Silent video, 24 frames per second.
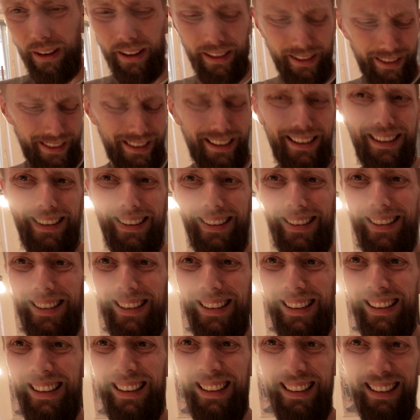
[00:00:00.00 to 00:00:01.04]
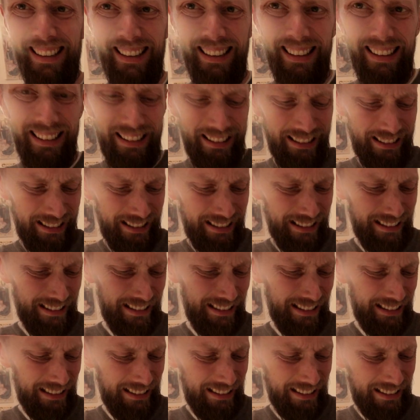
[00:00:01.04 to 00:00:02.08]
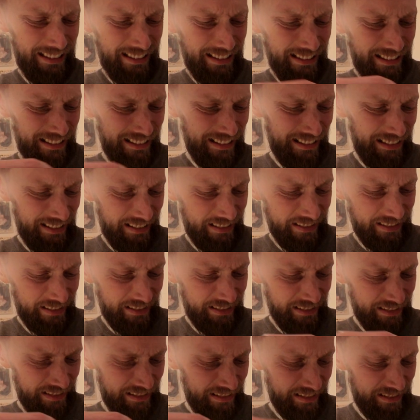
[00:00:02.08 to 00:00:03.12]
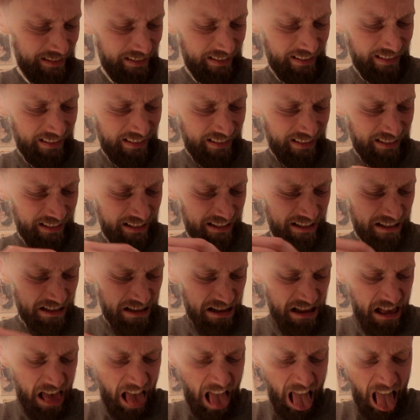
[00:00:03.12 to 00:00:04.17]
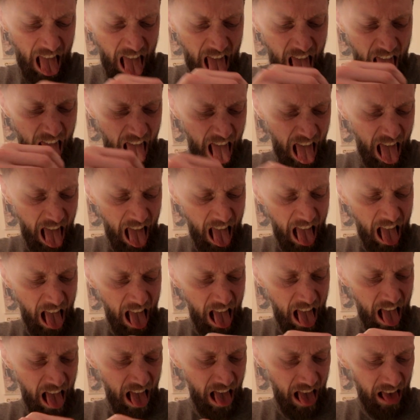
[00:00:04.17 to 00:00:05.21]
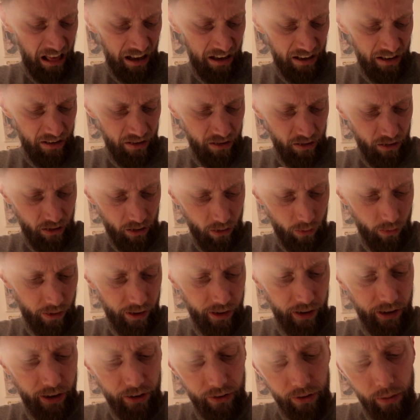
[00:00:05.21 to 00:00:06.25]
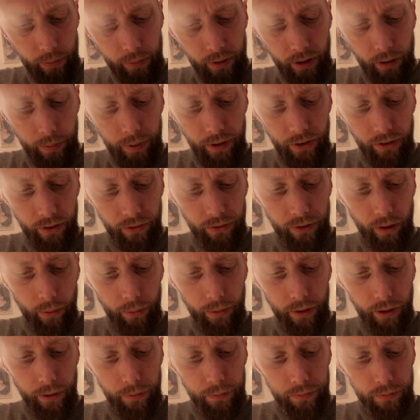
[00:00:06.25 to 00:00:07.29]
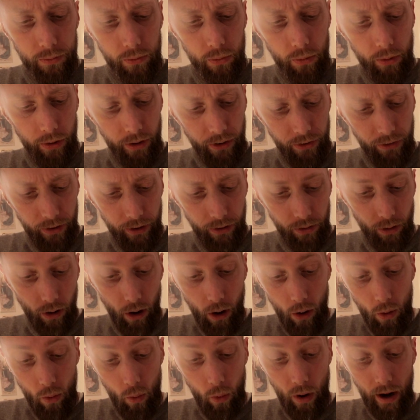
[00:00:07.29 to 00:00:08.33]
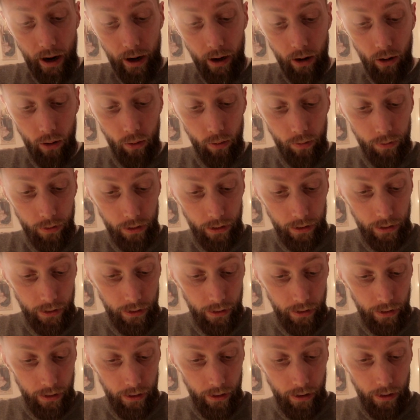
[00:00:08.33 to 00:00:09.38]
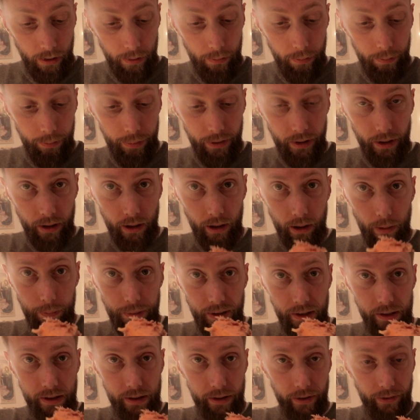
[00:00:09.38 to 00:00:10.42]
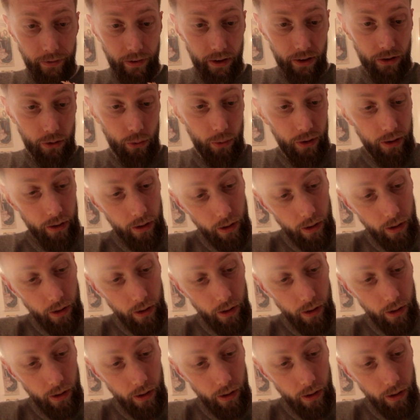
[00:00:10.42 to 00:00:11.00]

at this ah ah Oh, wait, here's a big piece of something. What is this? Oh, wow! Big piece of uh, sweet